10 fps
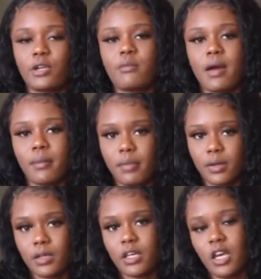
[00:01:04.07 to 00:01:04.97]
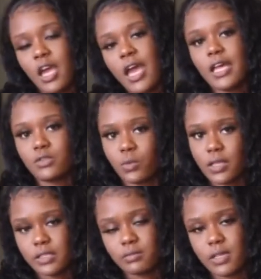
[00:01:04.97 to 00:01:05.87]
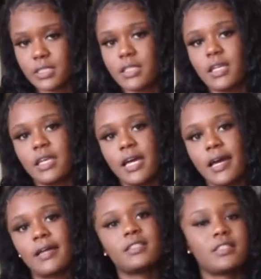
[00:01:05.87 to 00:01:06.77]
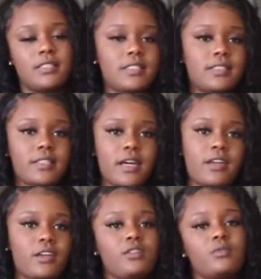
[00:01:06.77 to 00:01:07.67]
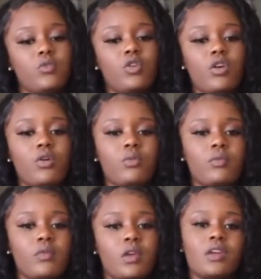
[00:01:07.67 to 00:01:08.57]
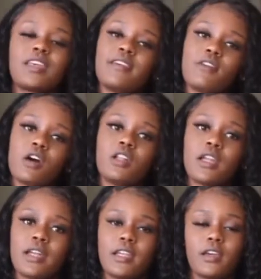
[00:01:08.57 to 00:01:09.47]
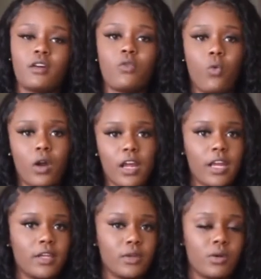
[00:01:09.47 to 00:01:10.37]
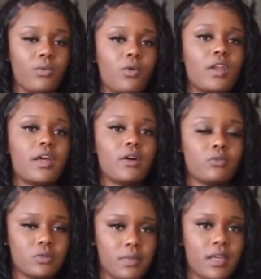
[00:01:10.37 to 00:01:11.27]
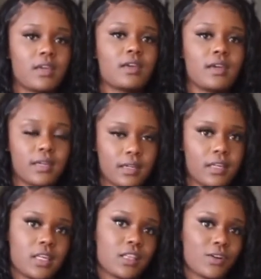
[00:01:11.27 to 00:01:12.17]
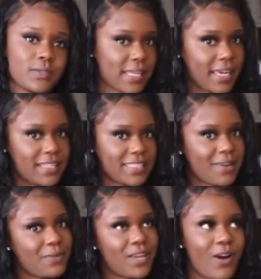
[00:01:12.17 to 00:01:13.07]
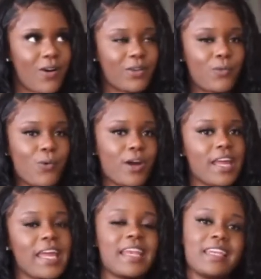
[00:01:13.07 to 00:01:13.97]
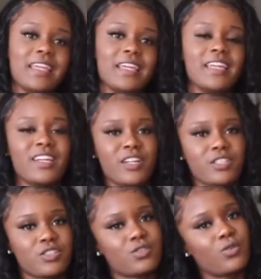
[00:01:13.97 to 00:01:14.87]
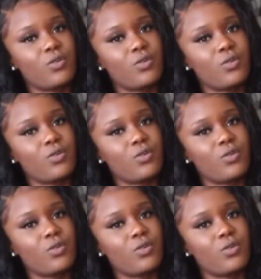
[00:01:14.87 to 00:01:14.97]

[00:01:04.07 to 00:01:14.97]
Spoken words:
my book as well as my study guides just to kind of, give y'all an idea of what I do, what helps me get those A's that we all want and need in nursing school.